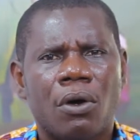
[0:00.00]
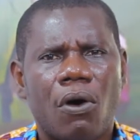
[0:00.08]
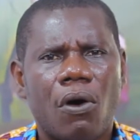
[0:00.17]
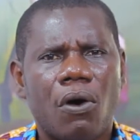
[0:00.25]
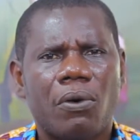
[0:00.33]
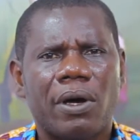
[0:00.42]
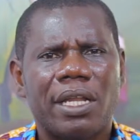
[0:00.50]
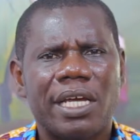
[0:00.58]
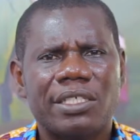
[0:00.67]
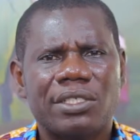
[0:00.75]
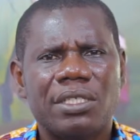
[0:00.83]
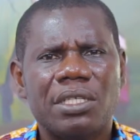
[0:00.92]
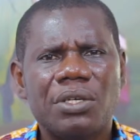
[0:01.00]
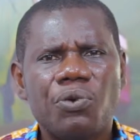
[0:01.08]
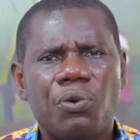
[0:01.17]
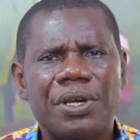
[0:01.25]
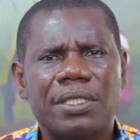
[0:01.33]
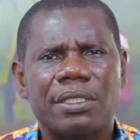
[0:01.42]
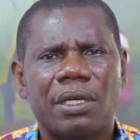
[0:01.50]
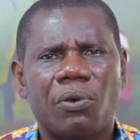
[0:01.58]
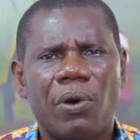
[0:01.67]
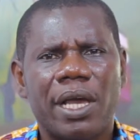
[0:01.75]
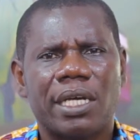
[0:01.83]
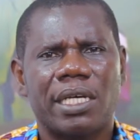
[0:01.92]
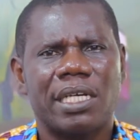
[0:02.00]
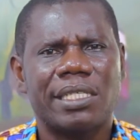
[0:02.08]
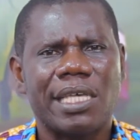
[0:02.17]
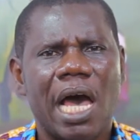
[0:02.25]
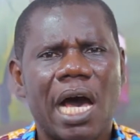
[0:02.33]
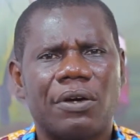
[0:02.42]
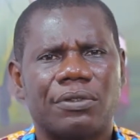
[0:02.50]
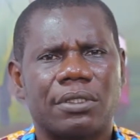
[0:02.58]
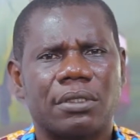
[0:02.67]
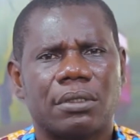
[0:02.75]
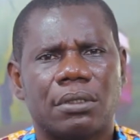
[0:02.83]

or collection in which the work is housed,